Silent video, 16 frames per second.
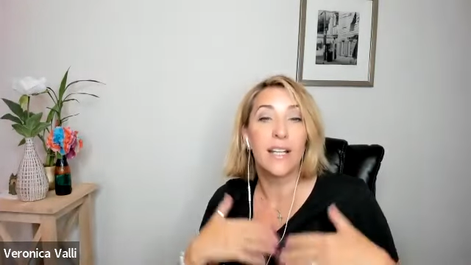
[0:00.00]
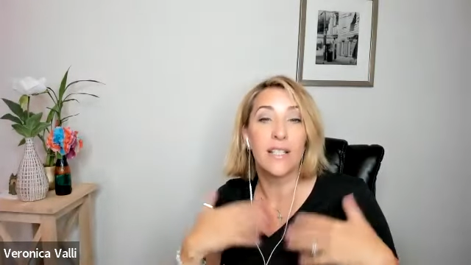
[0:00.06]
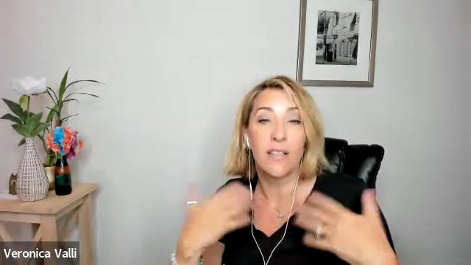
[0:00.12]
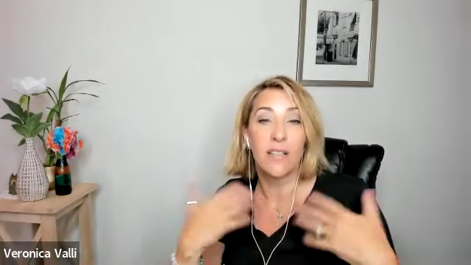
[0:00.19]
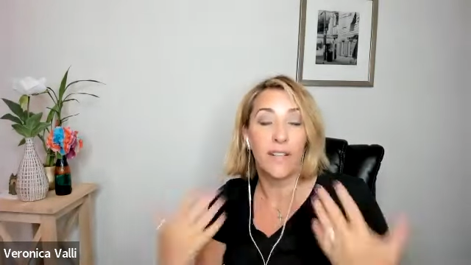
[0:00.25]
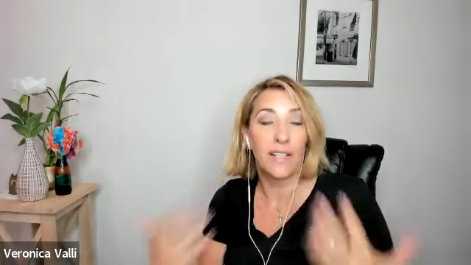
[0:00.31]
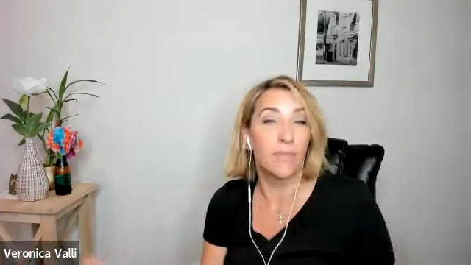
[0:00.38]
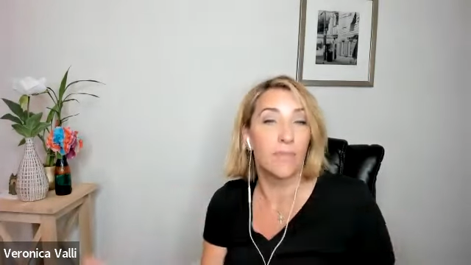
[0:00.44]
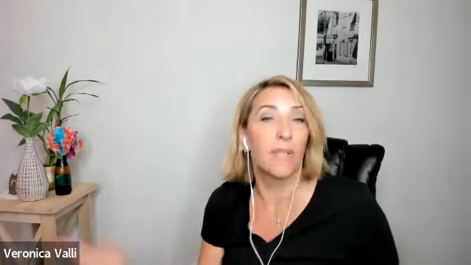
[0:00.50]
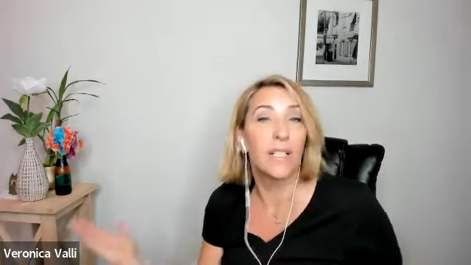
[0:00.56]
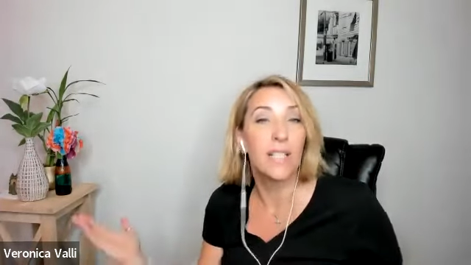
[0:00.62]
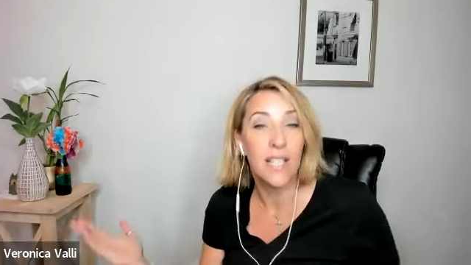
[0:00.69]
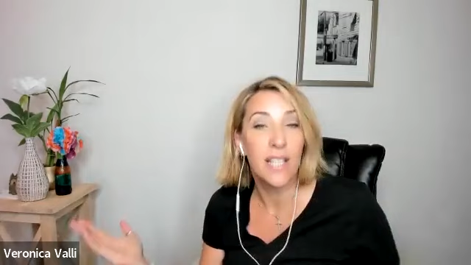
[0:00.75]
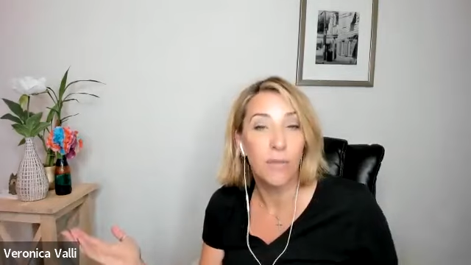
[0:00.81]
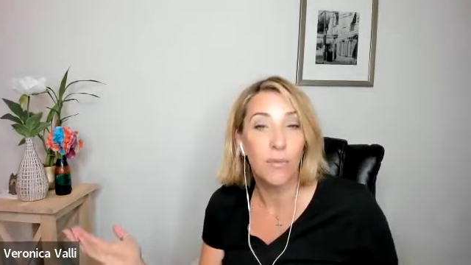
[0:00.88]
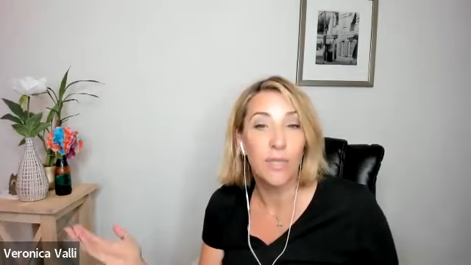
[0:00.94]
It's a fixed
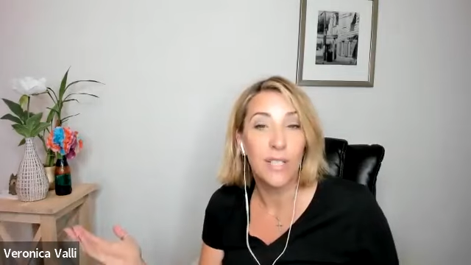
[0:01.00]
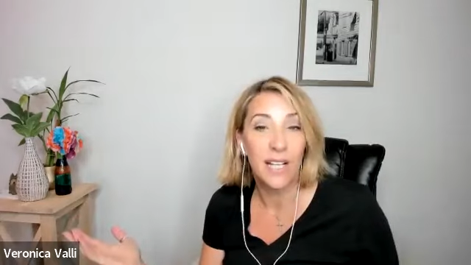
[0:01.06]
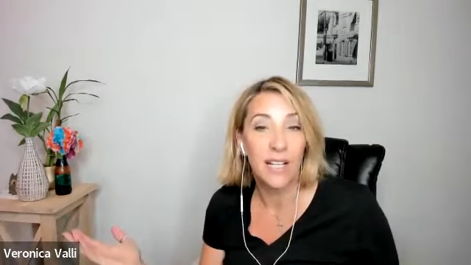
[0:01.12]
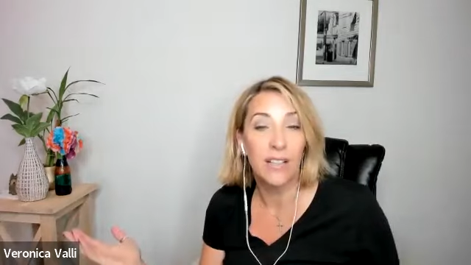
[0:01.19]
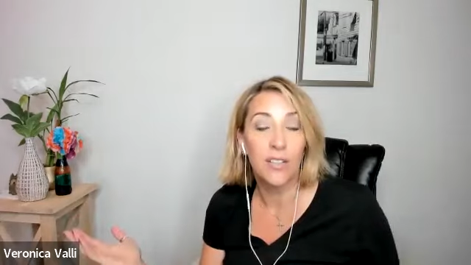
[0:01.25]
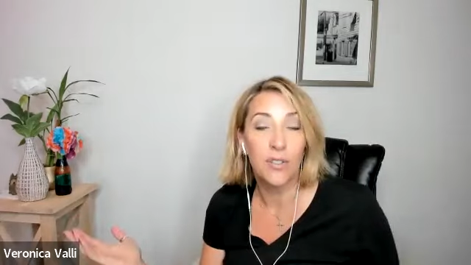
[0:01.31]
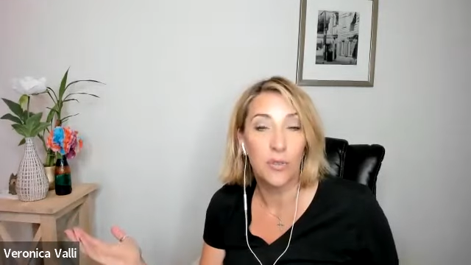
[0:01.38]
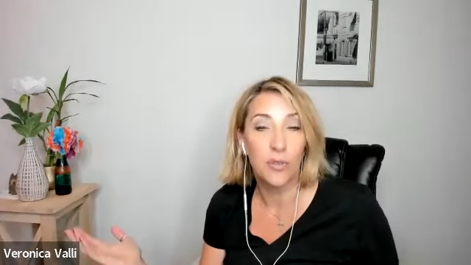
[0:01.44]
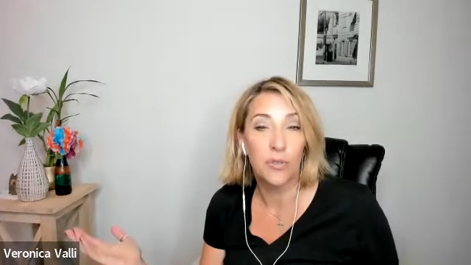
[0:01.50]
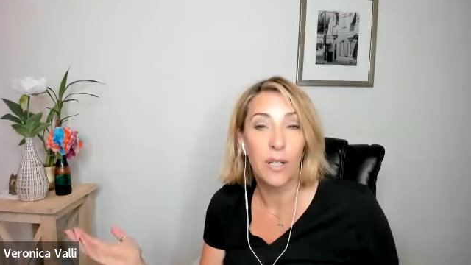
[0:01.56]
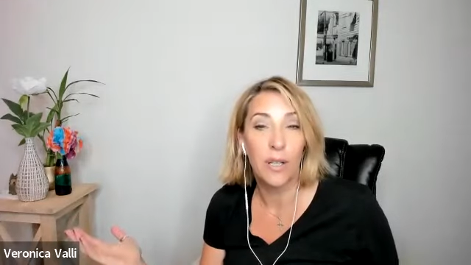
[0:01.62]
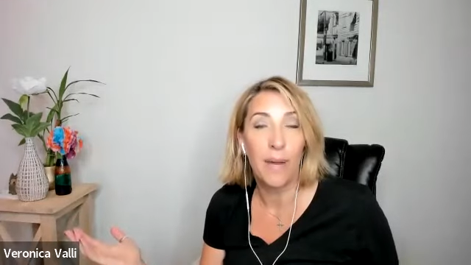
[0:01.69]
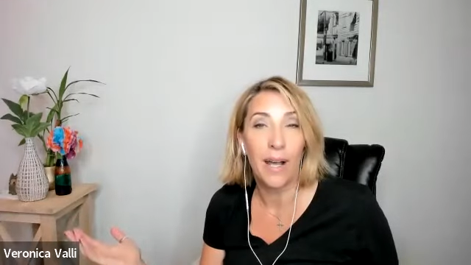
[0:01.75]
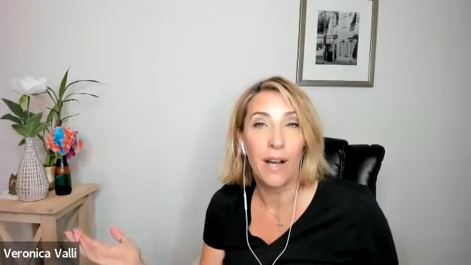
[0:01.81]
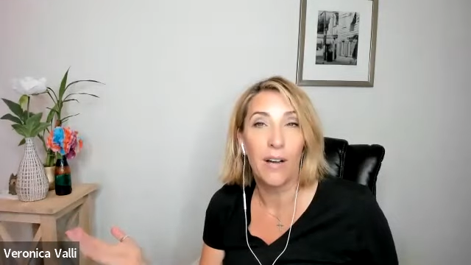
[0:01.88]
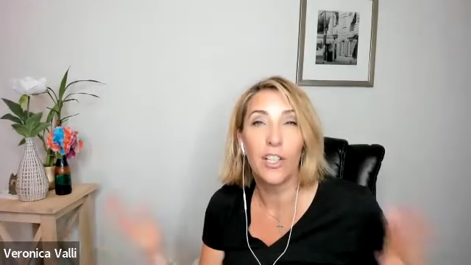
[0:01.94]
mindset that we tell a story
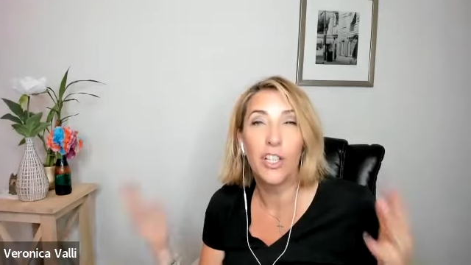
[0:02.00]
about.